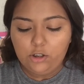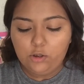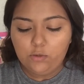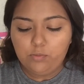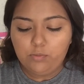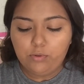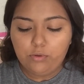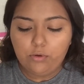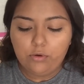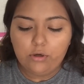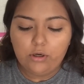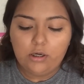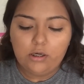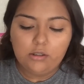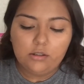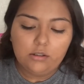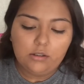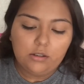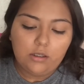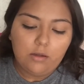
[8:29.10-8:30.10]
to pour
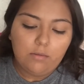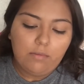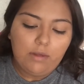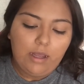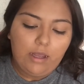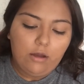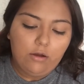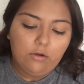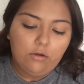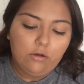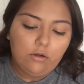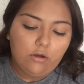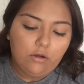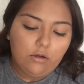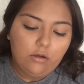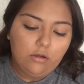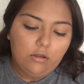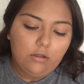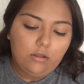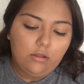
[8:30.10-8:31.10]
some out
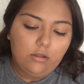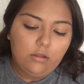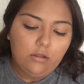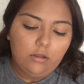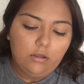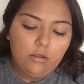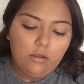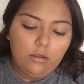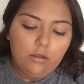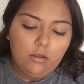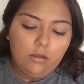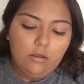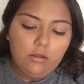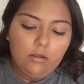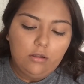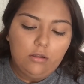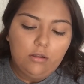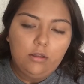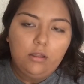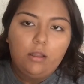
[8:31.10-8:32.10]
on
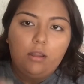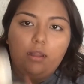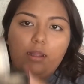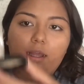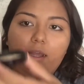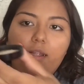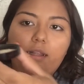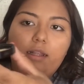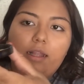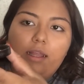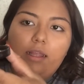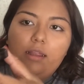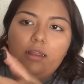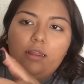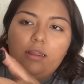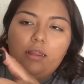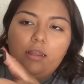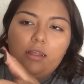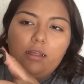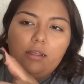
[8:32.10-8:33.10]
the lid
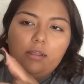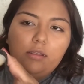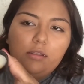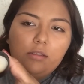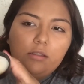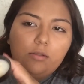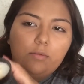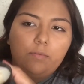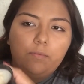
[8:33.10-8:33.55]
like this.